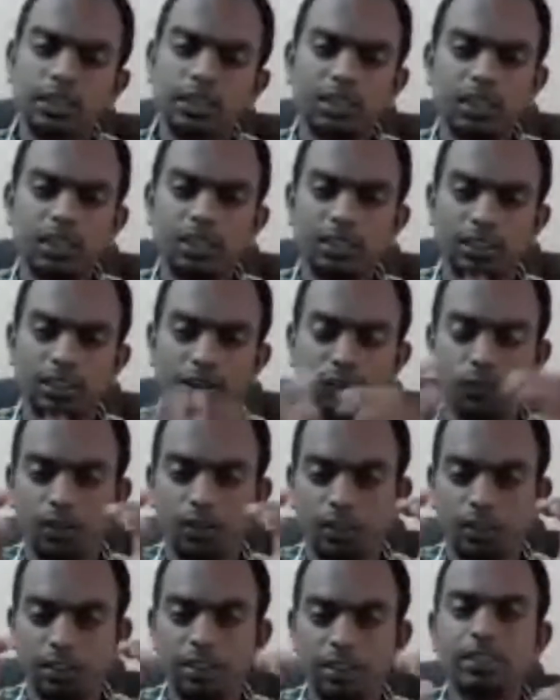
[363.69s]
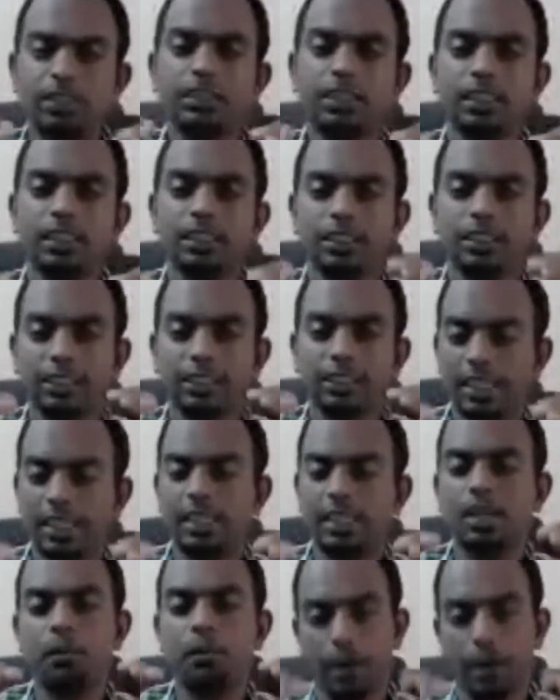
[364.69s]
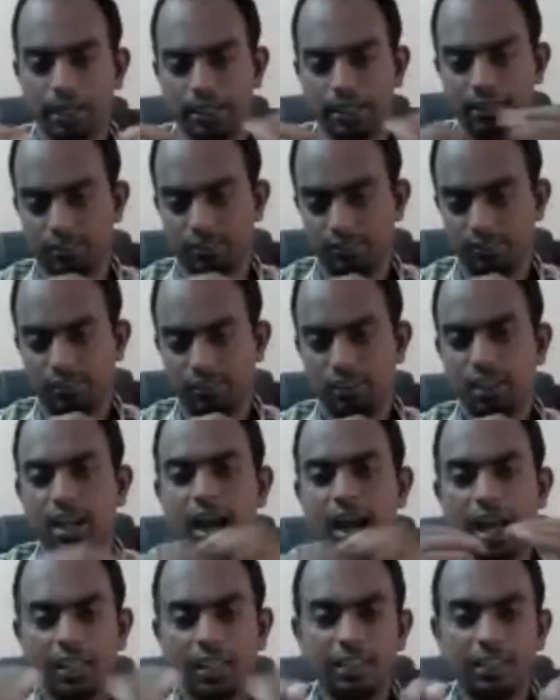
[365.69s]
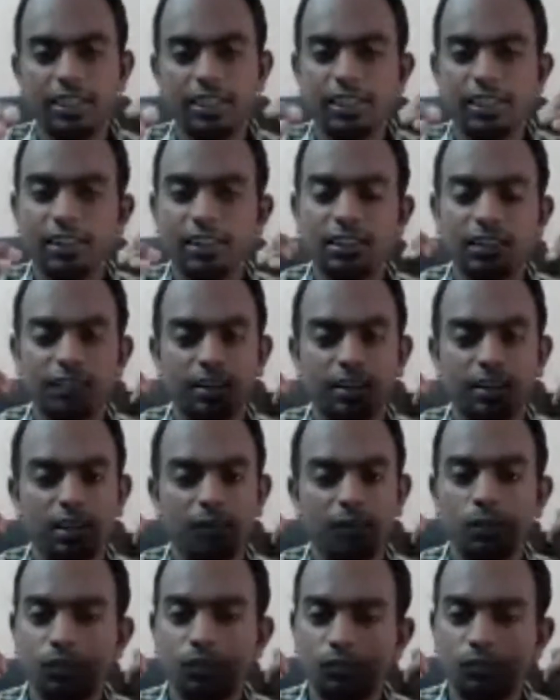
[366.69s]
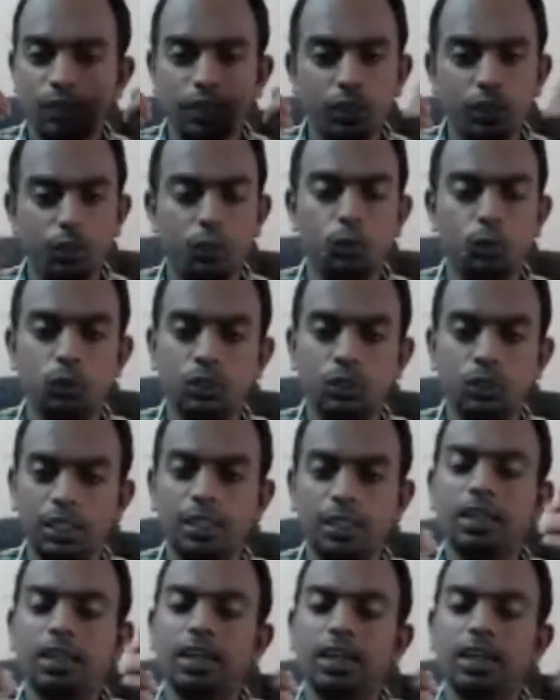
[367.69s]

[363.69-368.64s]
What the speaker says: these are the things. For these things, data matters, and the data is available very hugely.